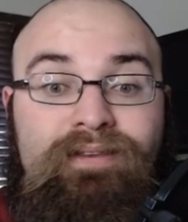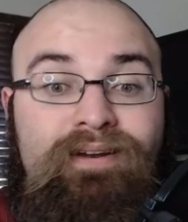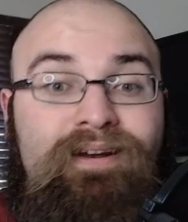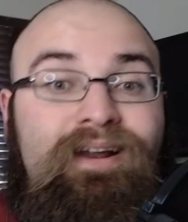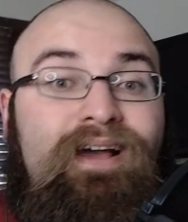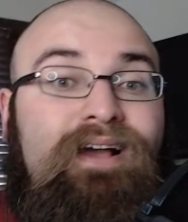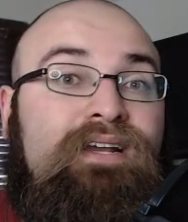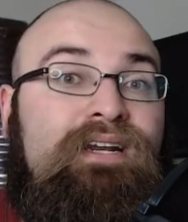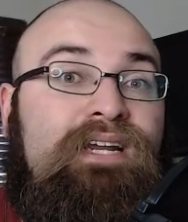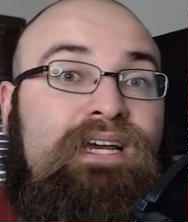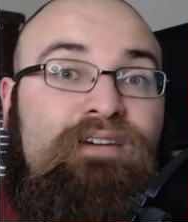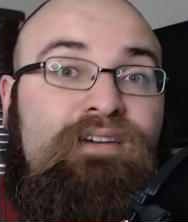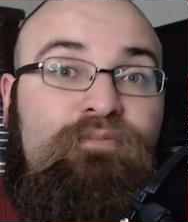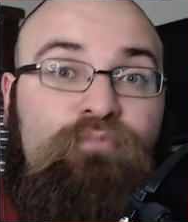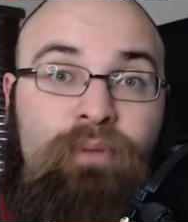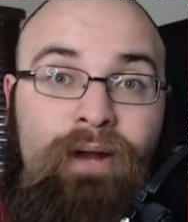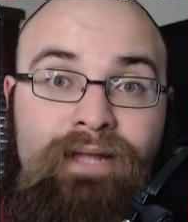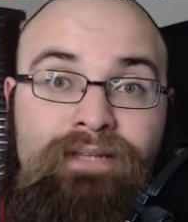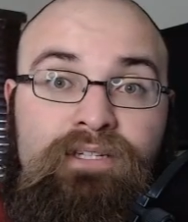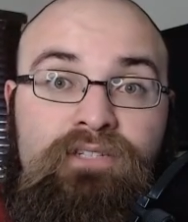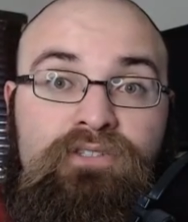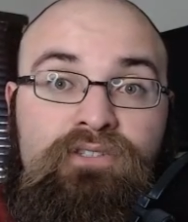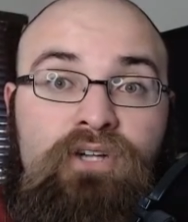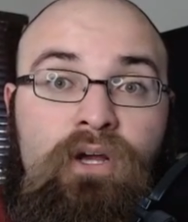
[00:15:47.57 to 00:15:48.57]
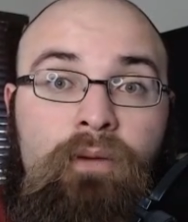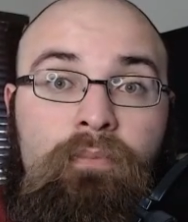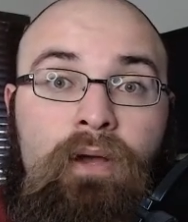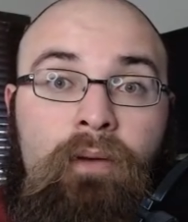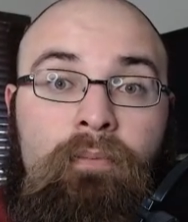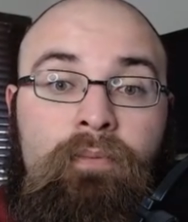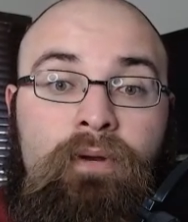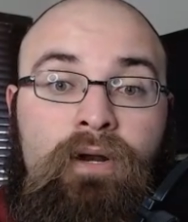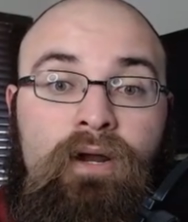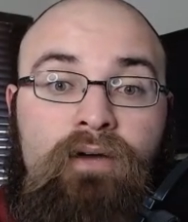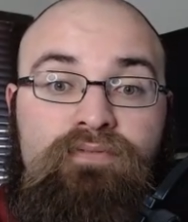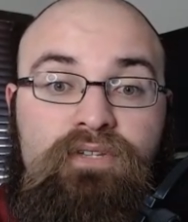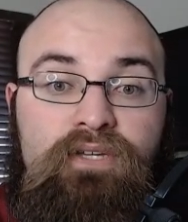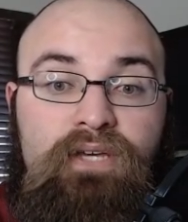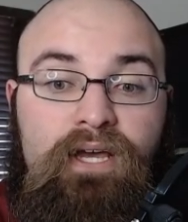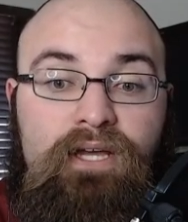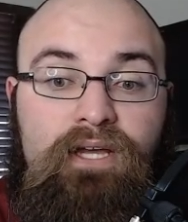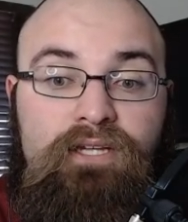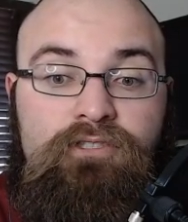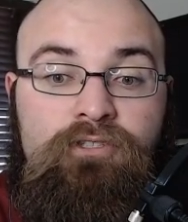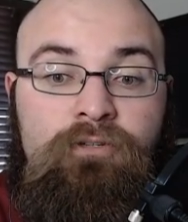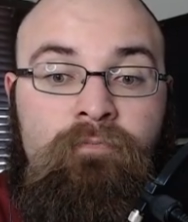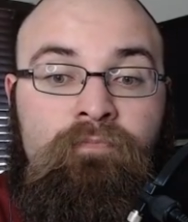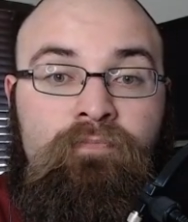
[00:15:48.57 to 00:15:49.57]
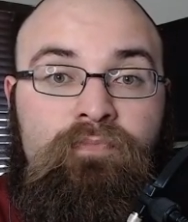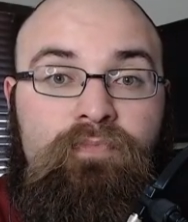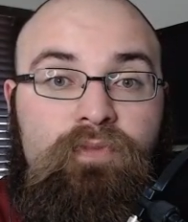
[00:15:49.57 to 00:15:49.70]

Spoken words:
They're not going to have Bradley Chubb coming off the edge.